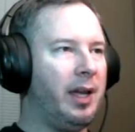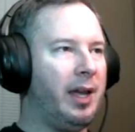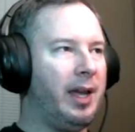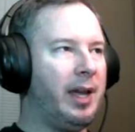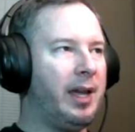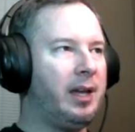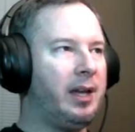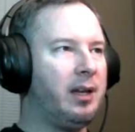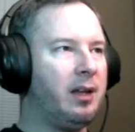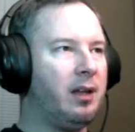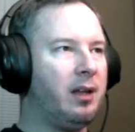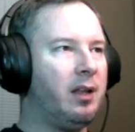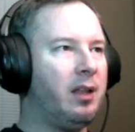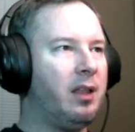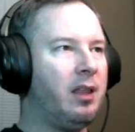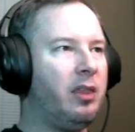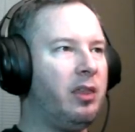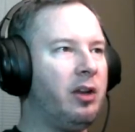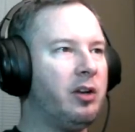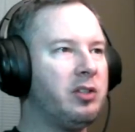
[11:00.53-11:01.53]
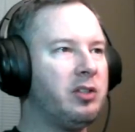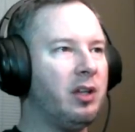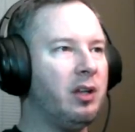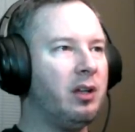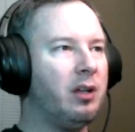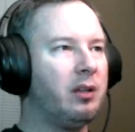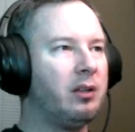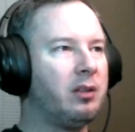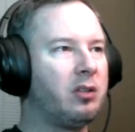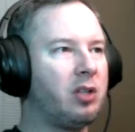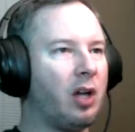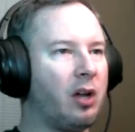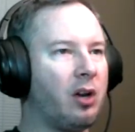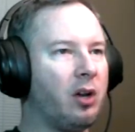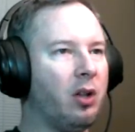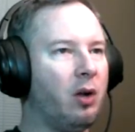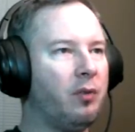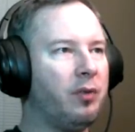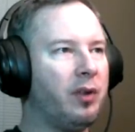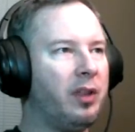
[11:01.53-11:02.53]
And there's a
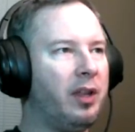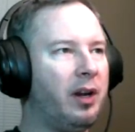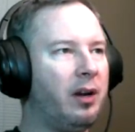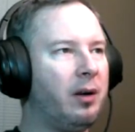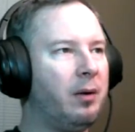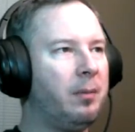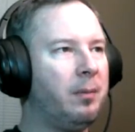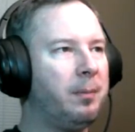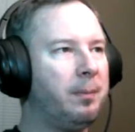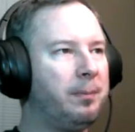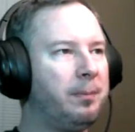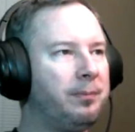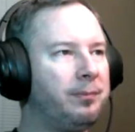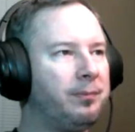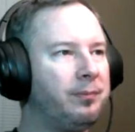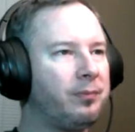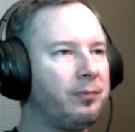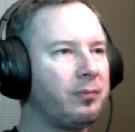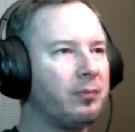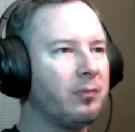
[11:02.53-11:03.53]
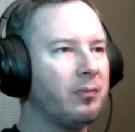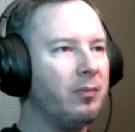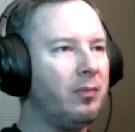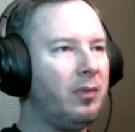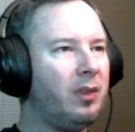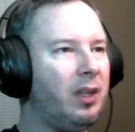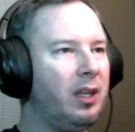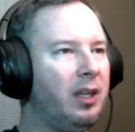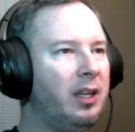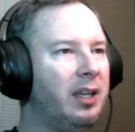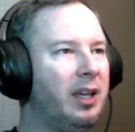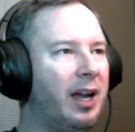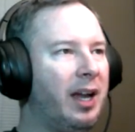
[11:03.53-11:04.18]
tunnel over there. You